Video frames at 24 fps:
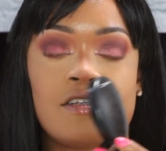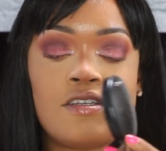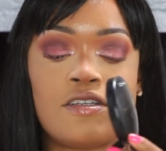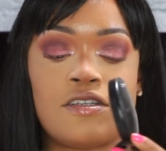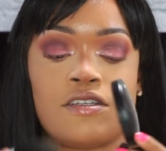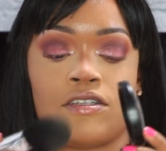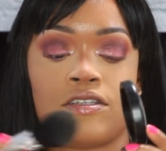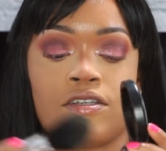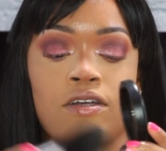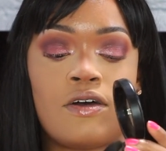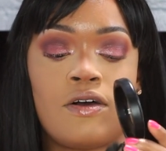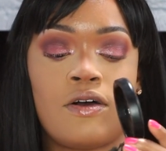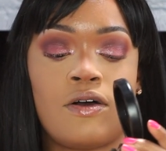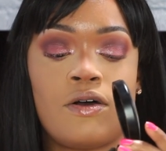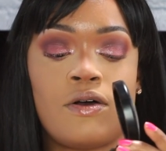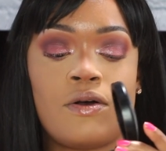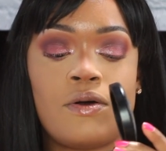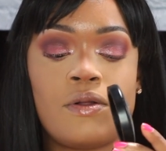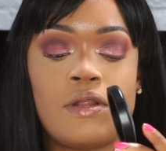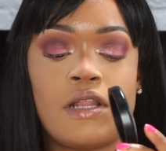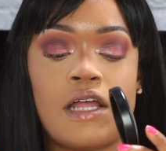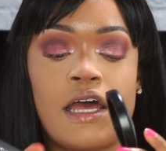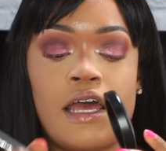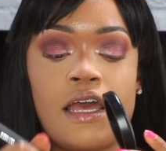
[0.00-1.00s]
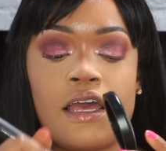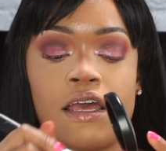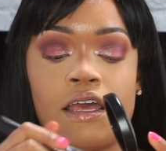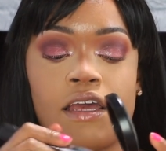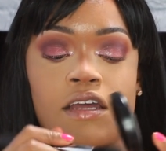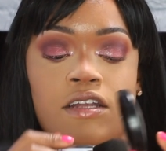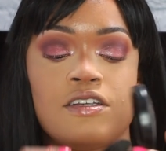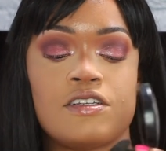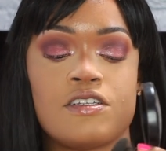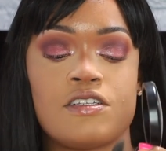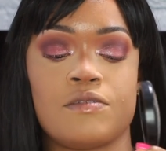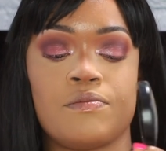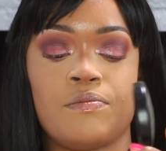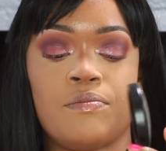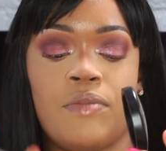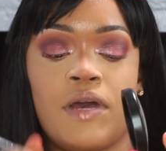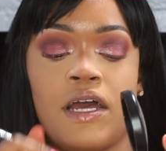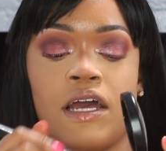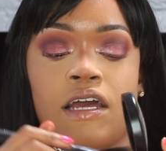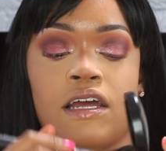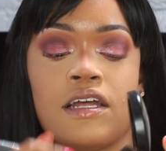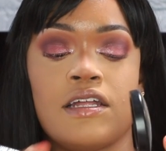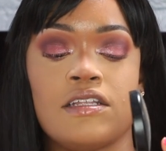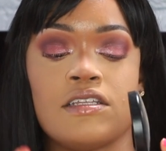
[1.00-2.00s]
so, like, it just
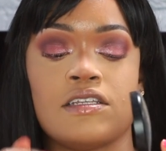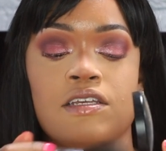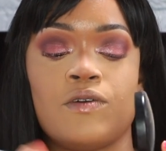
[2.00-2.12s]
bends.